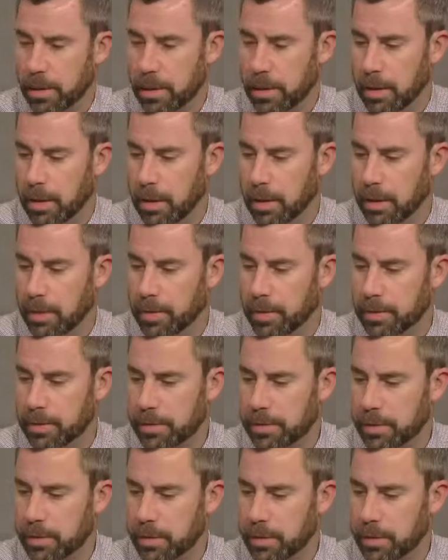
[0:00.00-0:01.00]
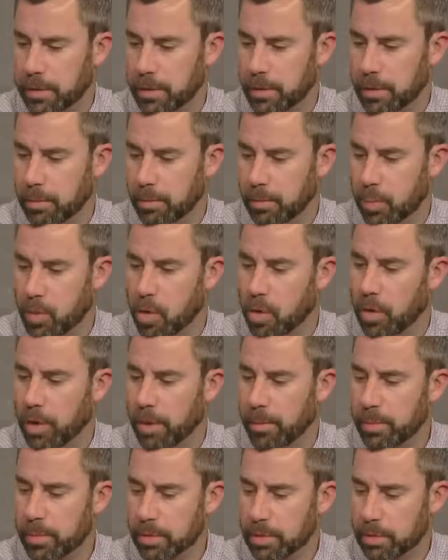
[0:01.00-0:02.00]
The
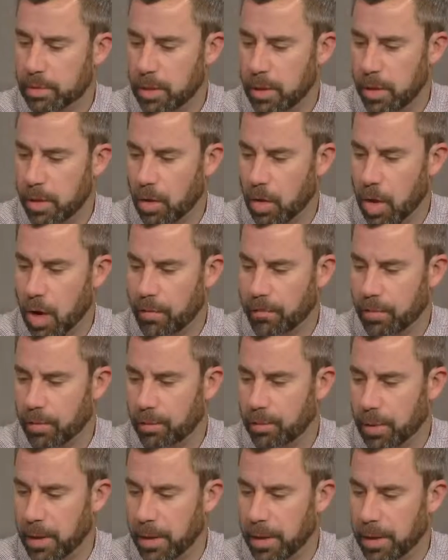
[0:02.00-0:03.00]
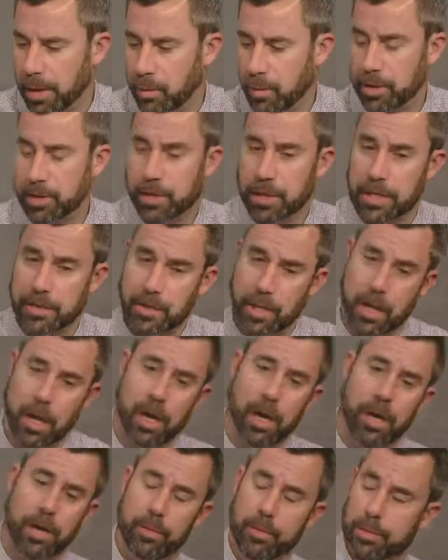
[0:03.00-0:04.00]
program is offered by, originally it's at
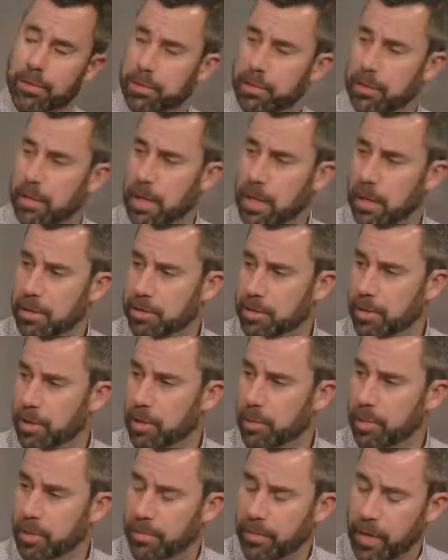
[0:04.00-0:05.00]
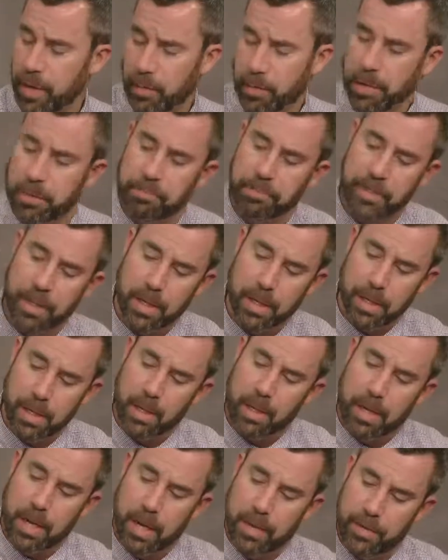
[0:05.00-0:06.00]
HUD, which is Housing and Urban Development,
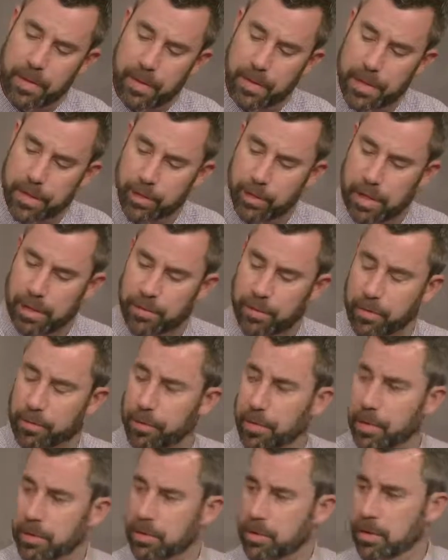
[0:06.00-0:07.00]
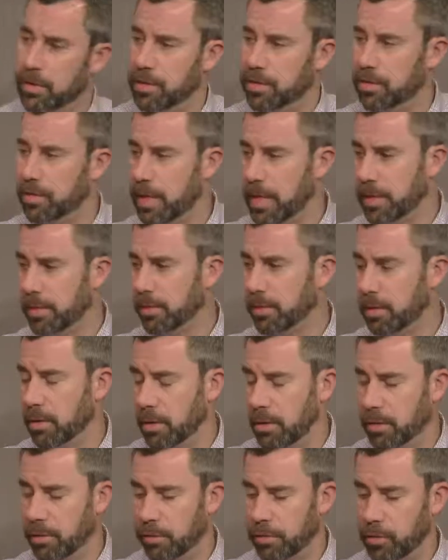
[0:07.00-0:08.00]
and then they transfer funds to the state
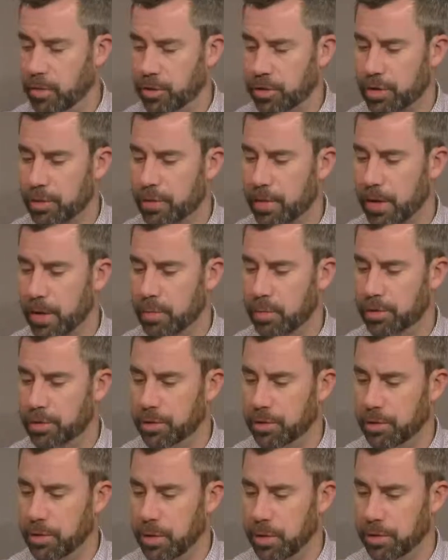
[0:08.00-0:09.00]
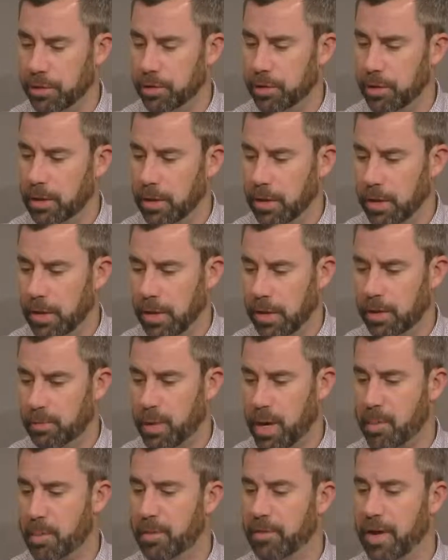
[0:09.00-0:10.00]
version of HUD, which is called the
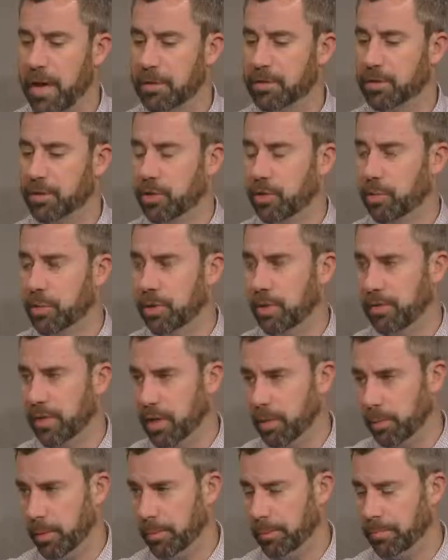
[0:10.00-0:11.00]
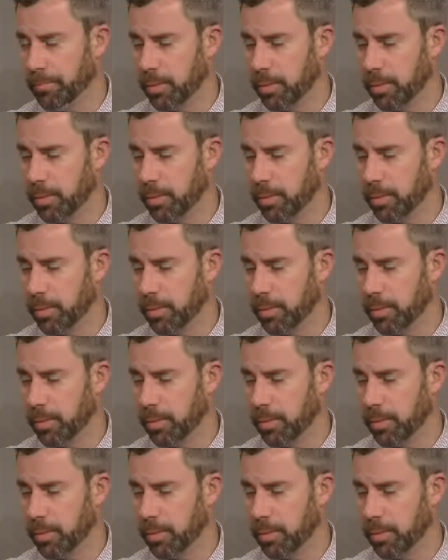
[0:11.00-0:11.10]
Department of Housing and Community Development.